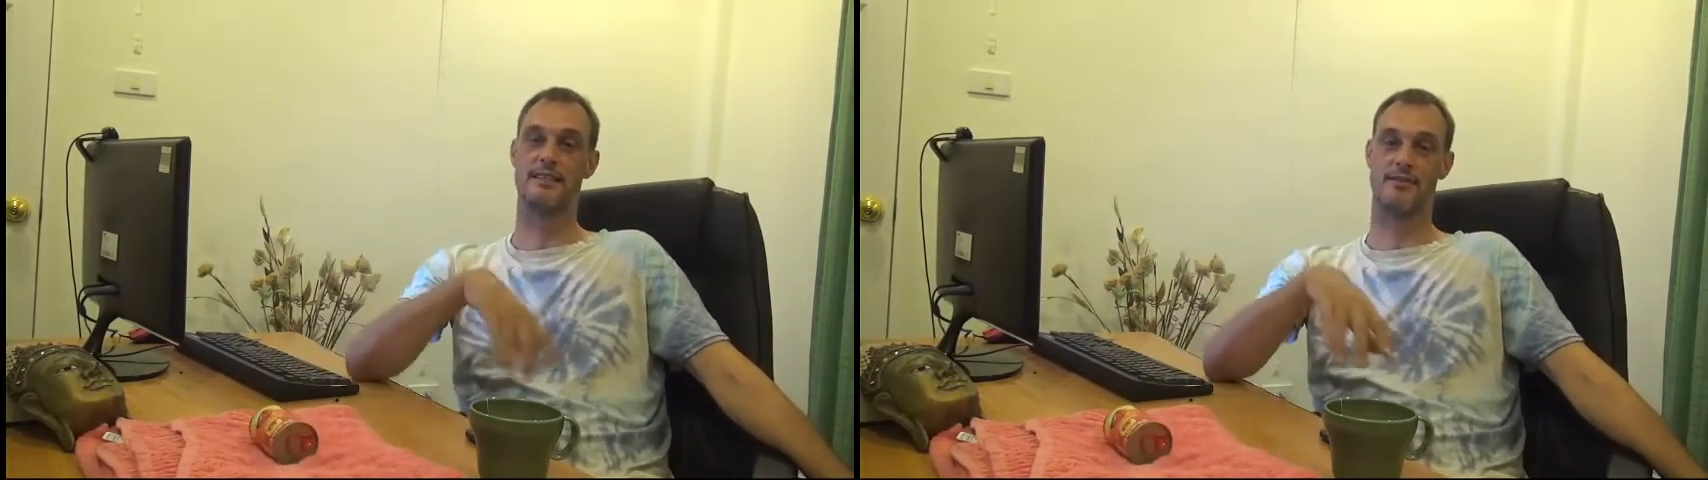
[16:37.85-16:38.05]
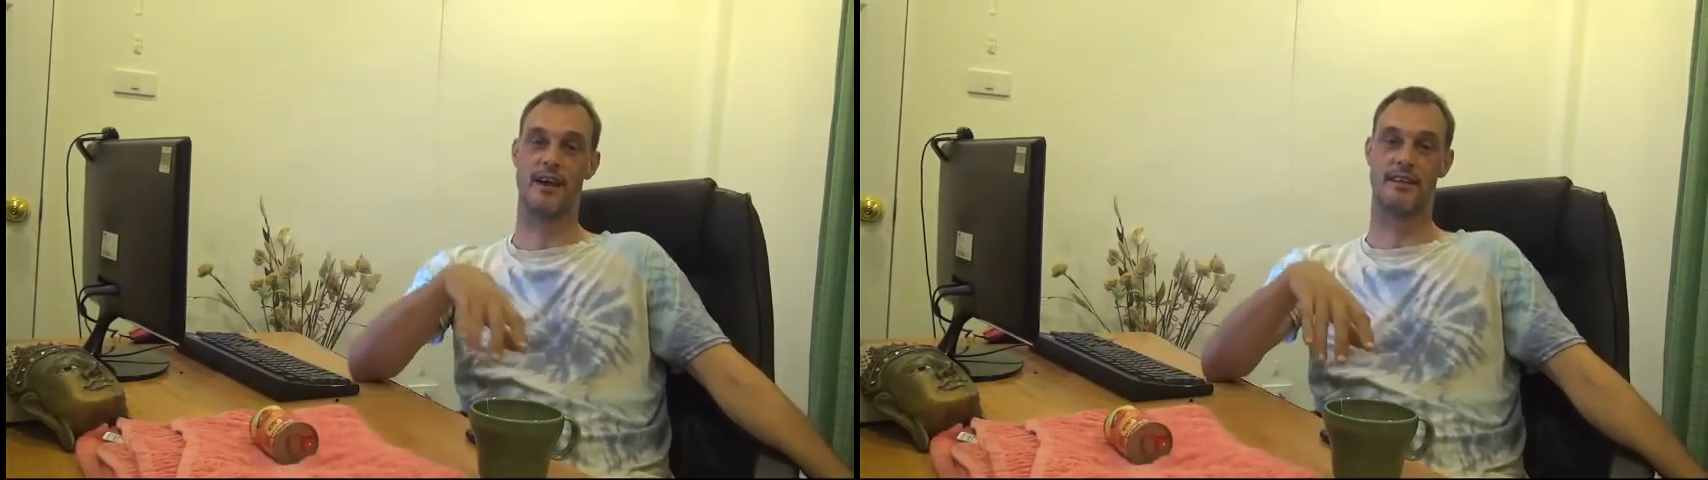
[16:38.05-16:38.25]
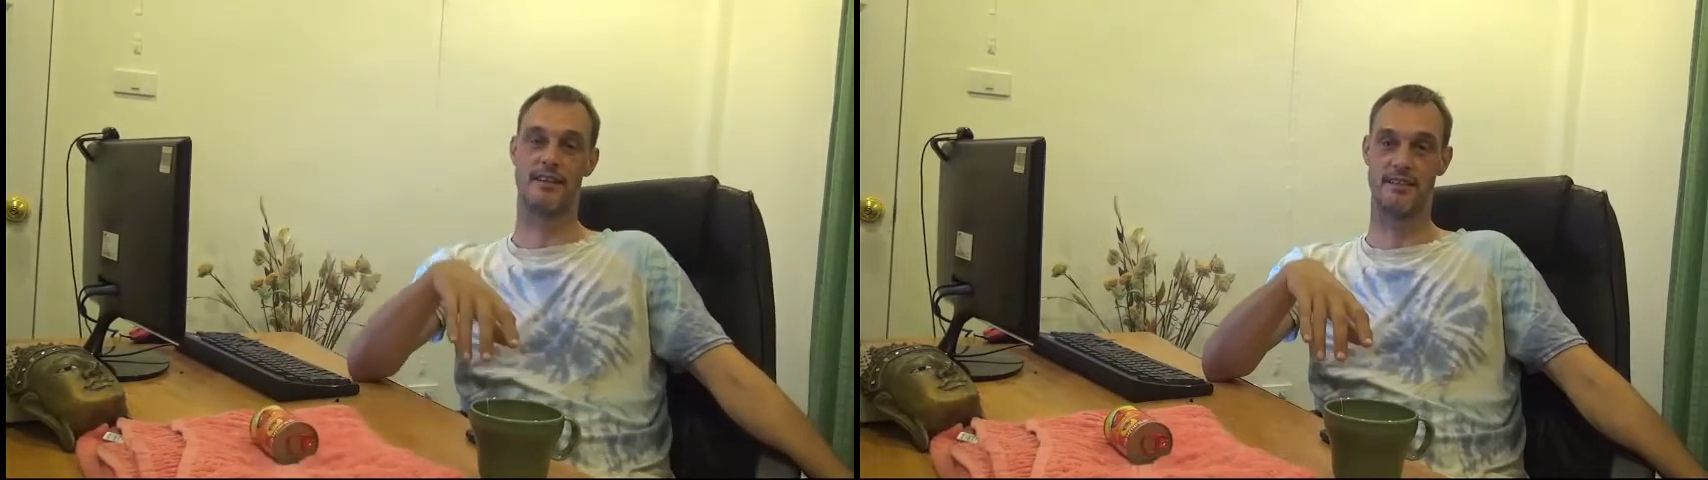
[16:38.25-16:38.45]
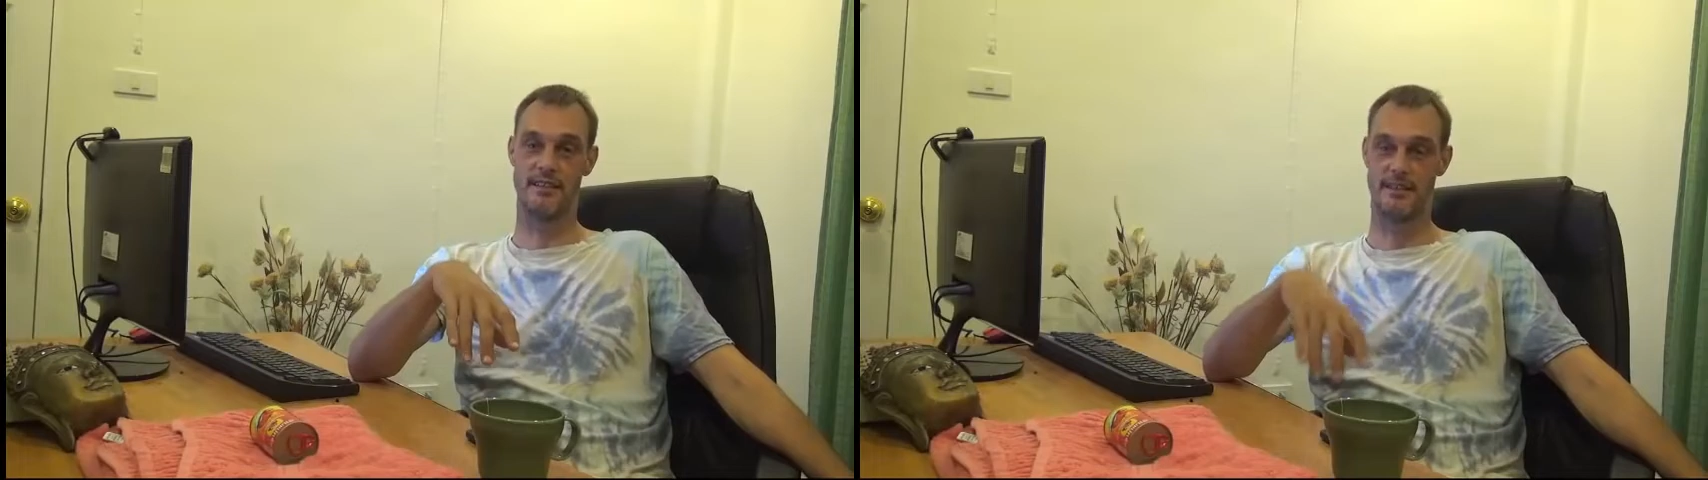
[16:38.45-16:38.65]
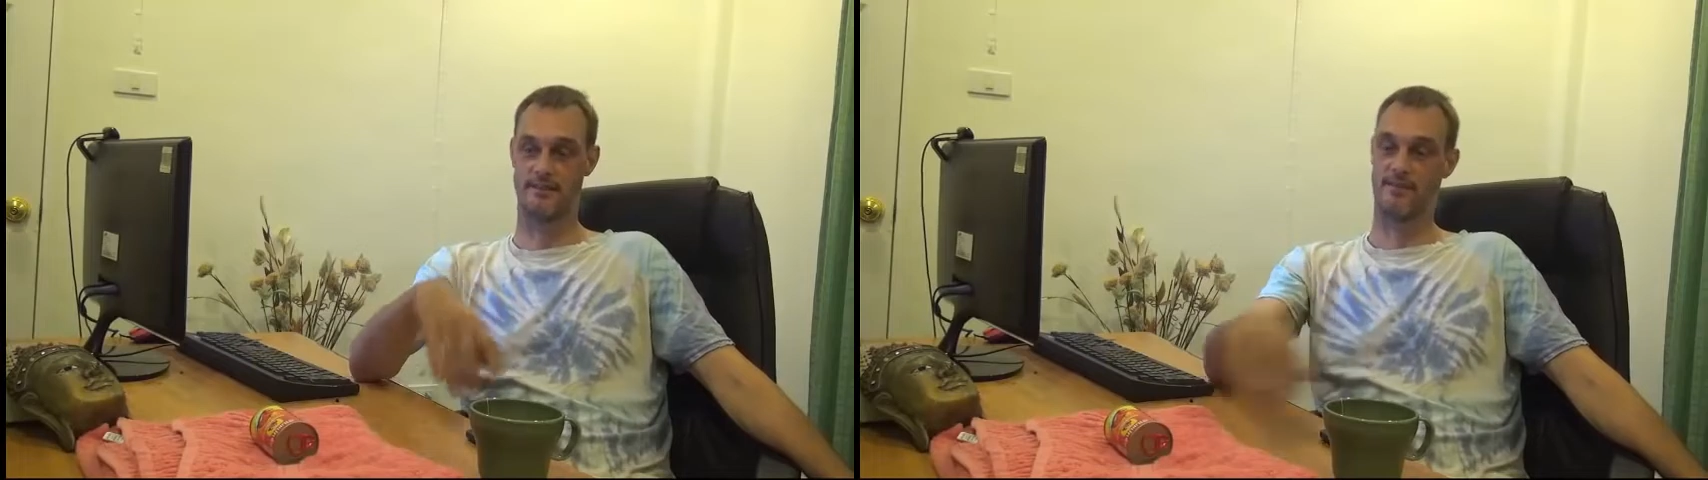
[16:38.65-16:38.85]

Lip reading: is a fallacy.